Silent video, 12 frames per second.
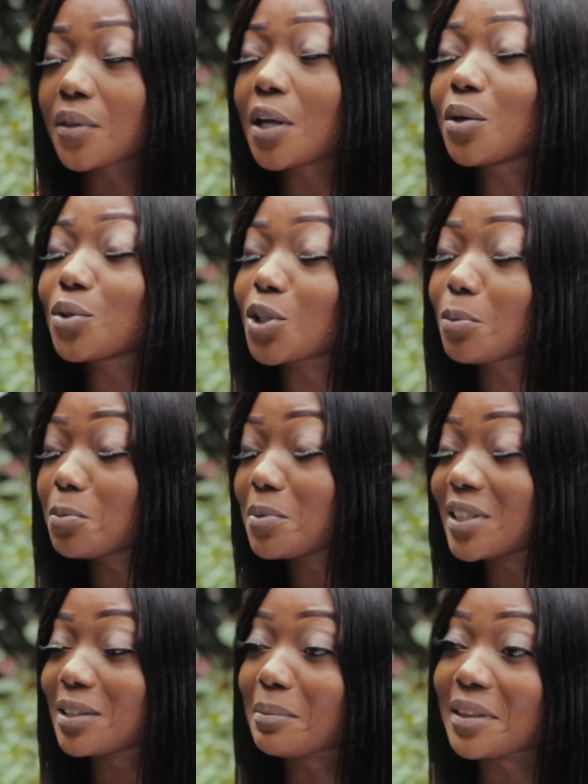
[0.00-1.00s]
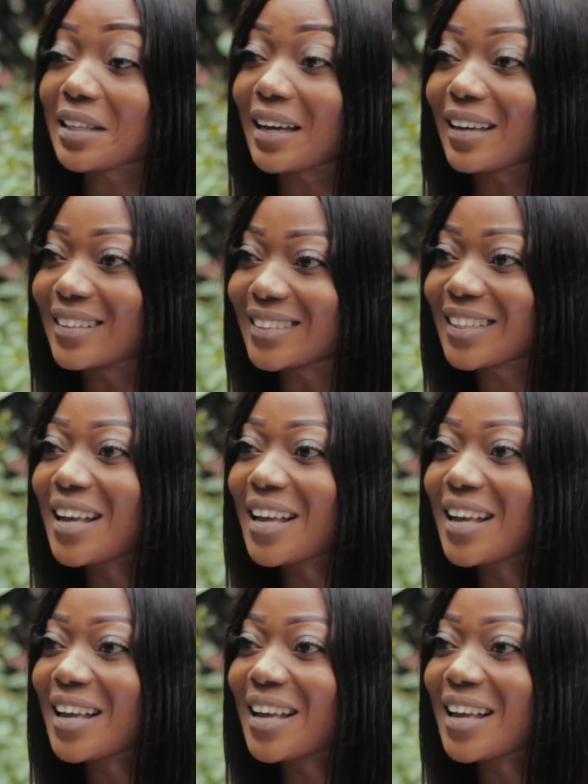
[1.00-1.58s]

Thank you so much, Mr. Mathias.